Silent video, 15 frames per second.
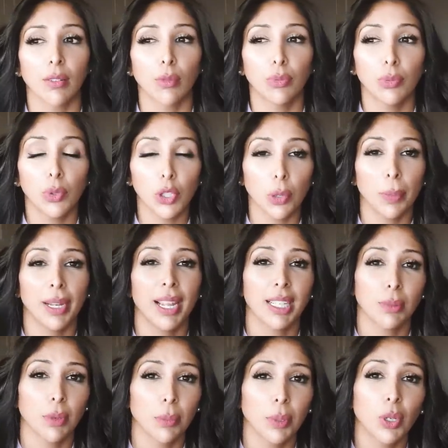for your
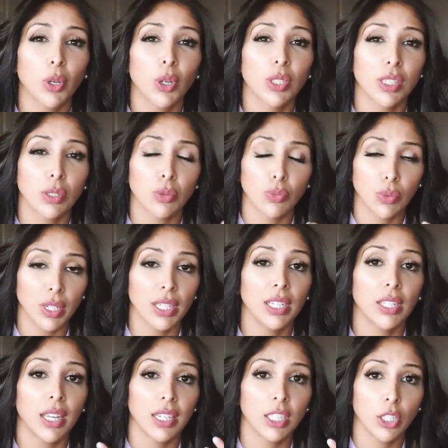melasma because it's
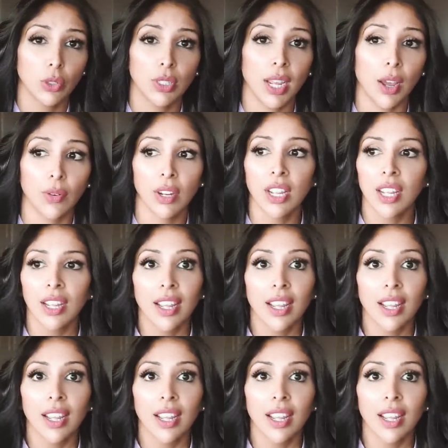really getting you down.